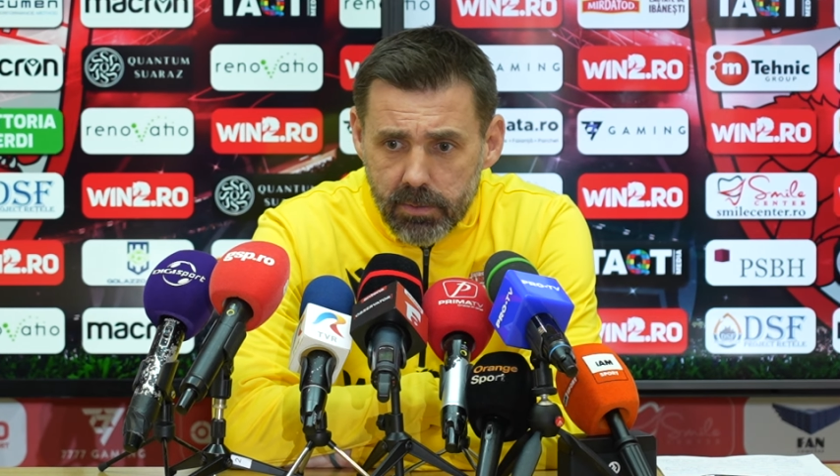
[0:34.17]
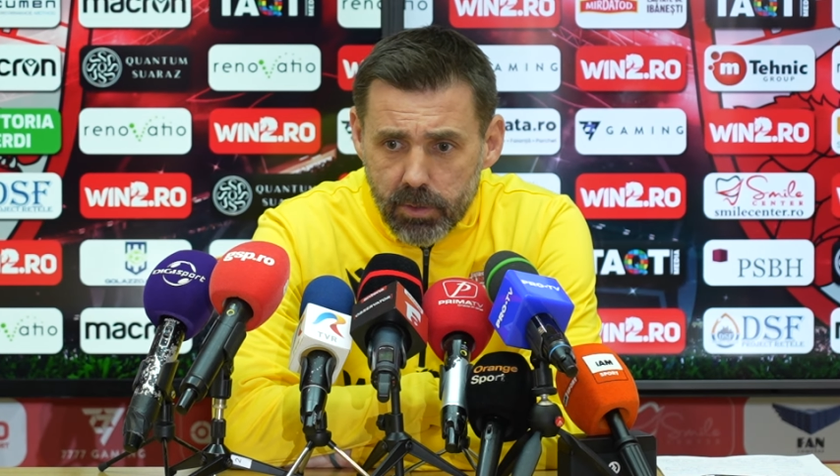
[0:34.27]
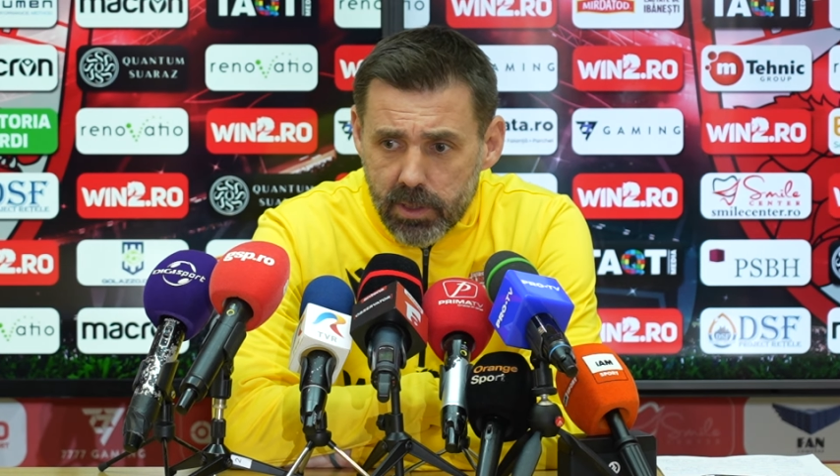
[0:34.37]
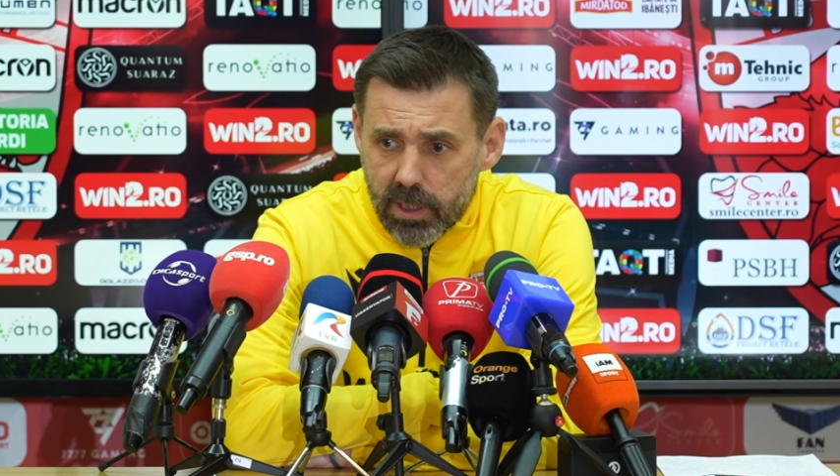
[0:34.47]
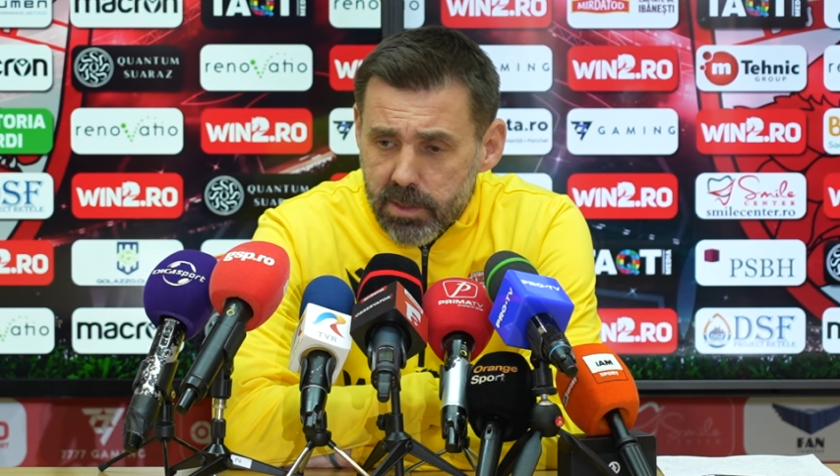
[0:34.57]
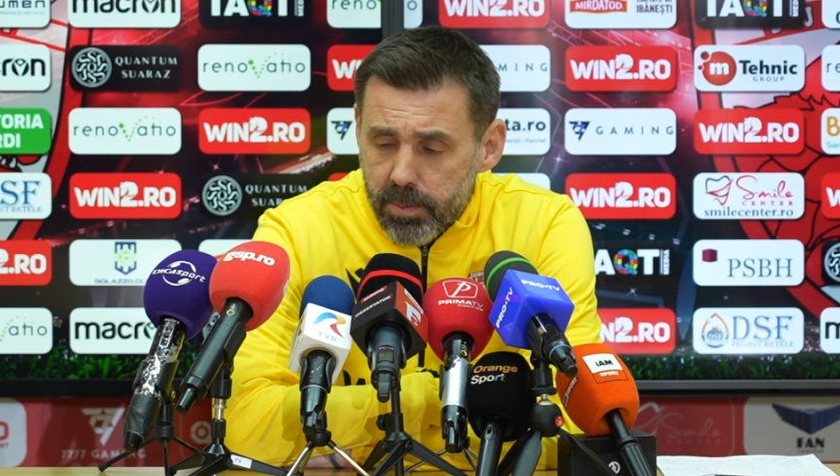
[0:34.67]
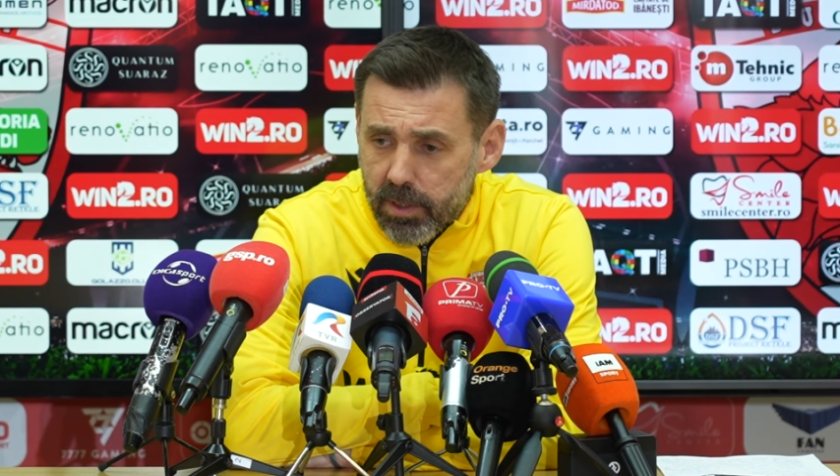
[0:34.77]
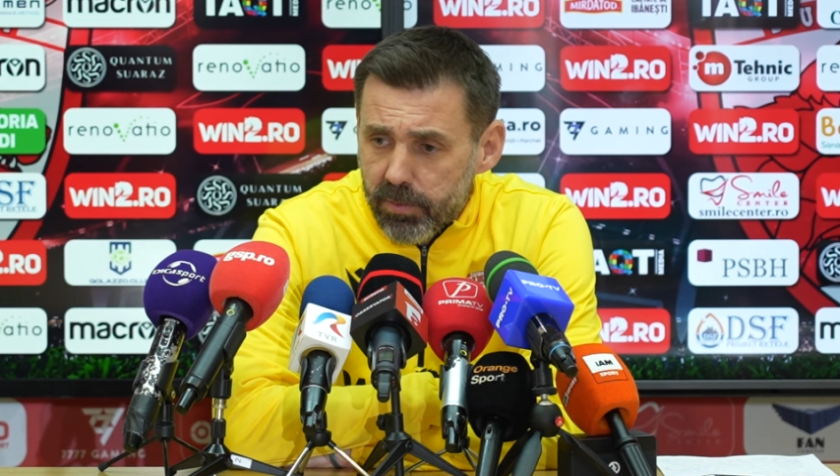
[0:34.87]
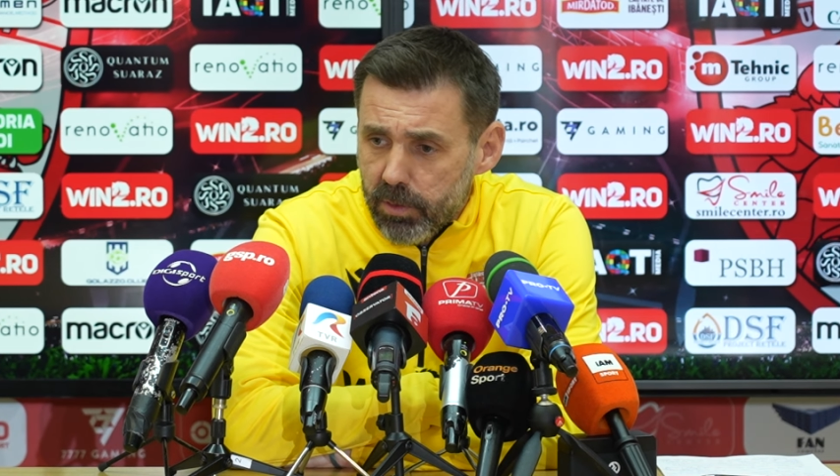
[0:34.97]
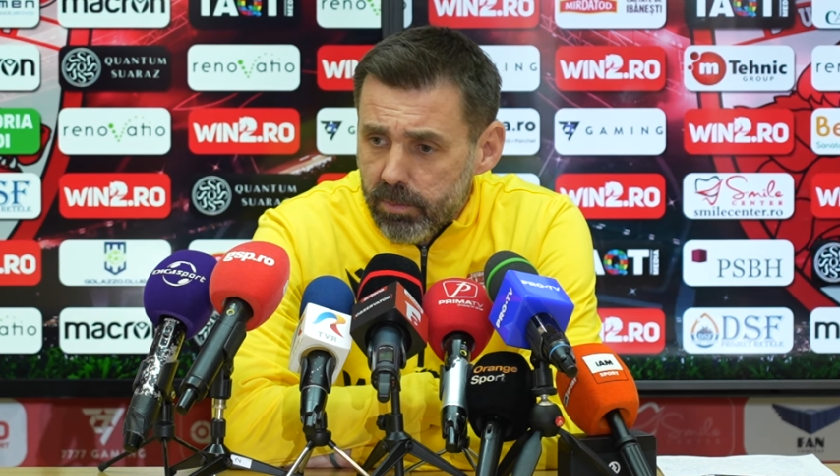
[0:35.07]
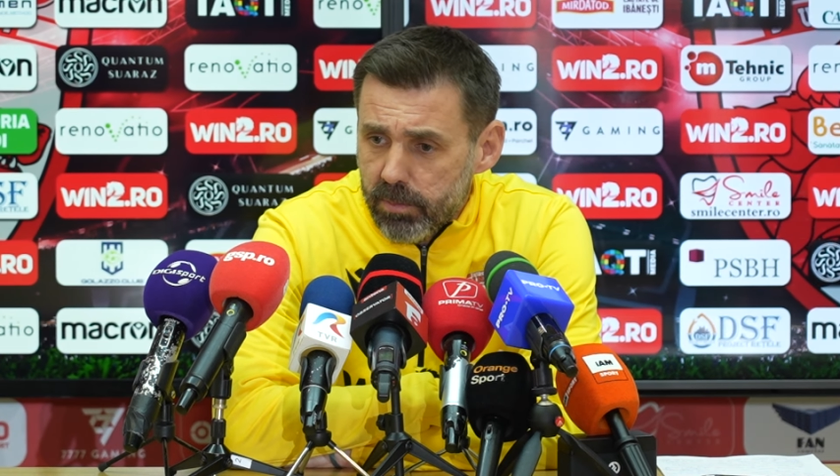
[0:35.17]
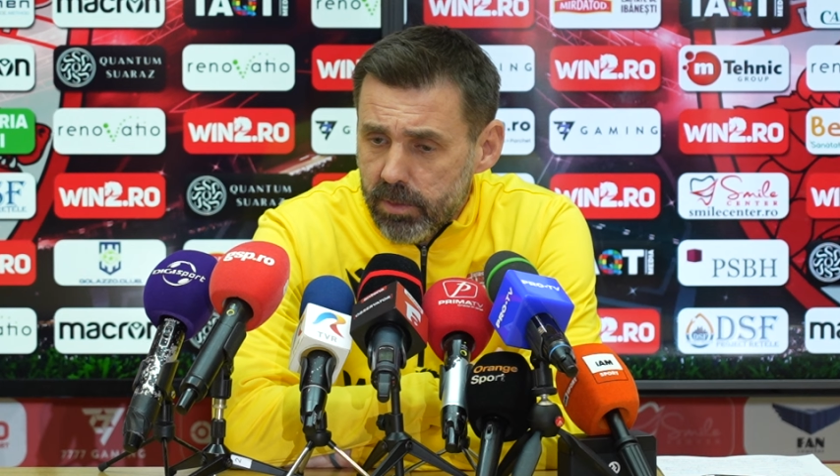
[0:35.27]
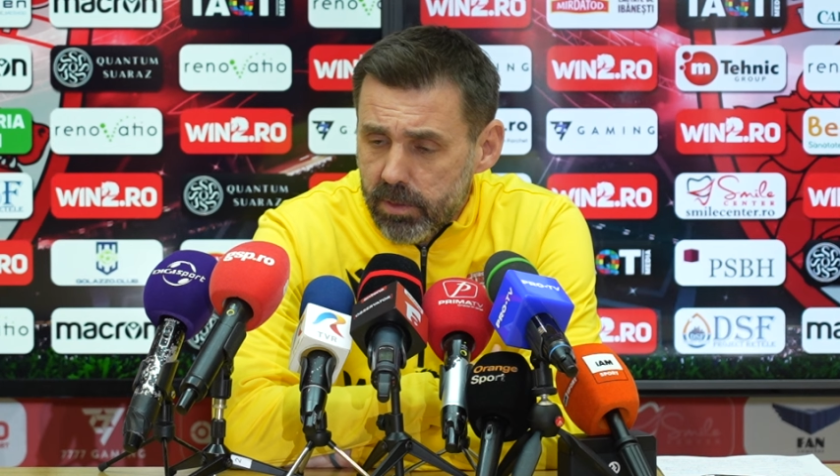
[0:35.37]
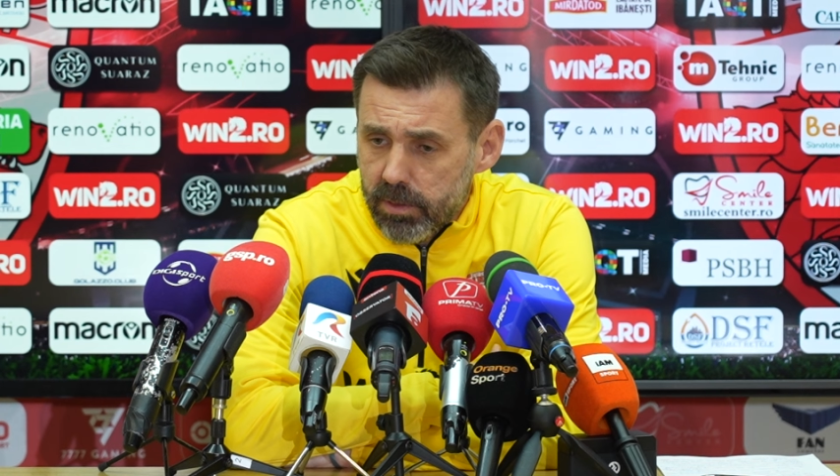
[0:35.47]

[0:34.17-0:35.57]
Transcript: What I expect from